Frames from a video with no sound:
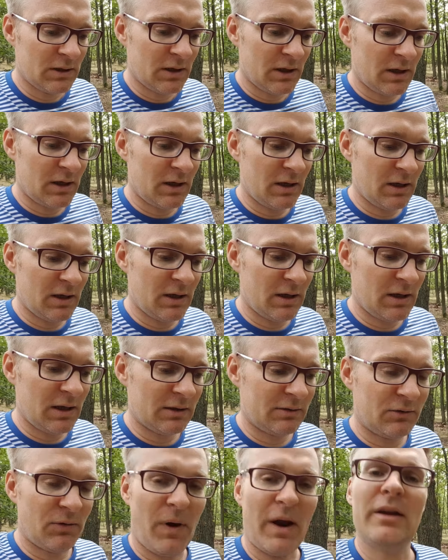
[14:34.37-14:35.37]

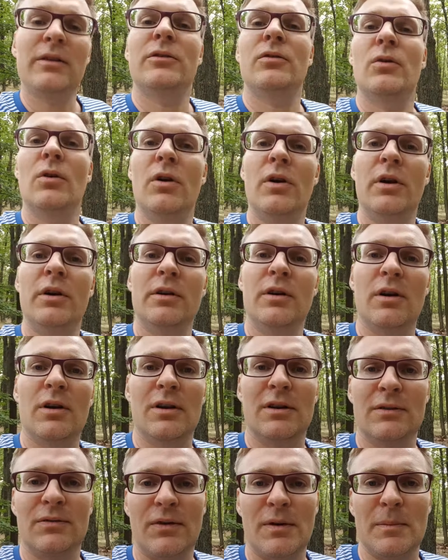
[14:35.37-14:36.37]
I'll try to learn a
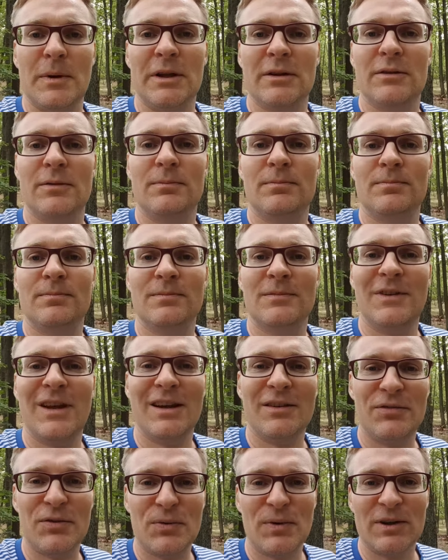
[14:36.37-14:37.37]
lot from it.
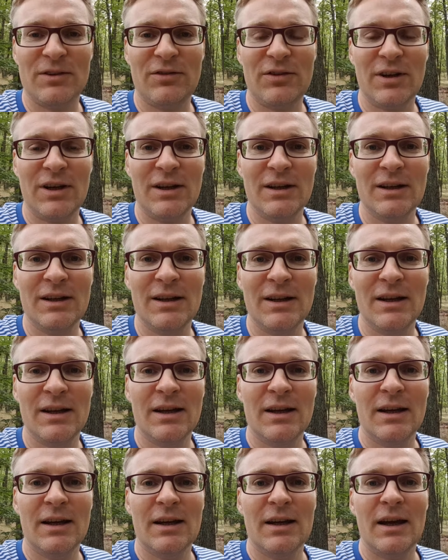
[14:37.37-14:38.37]
Thanks for watching,
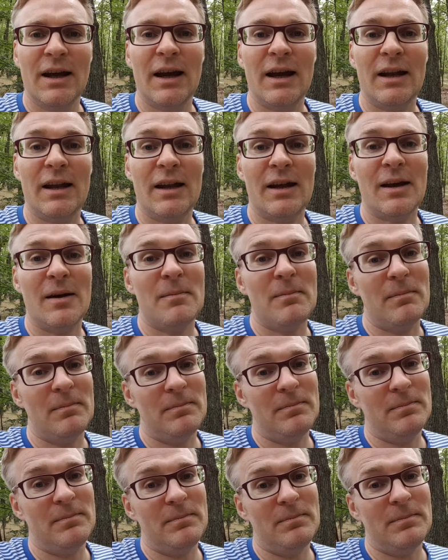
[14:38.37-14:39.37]
and
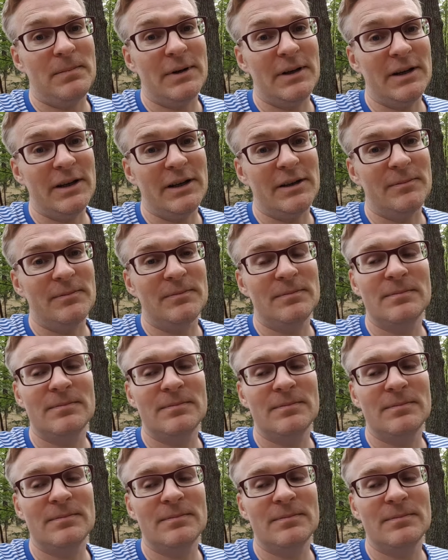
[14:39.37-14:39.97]
bye.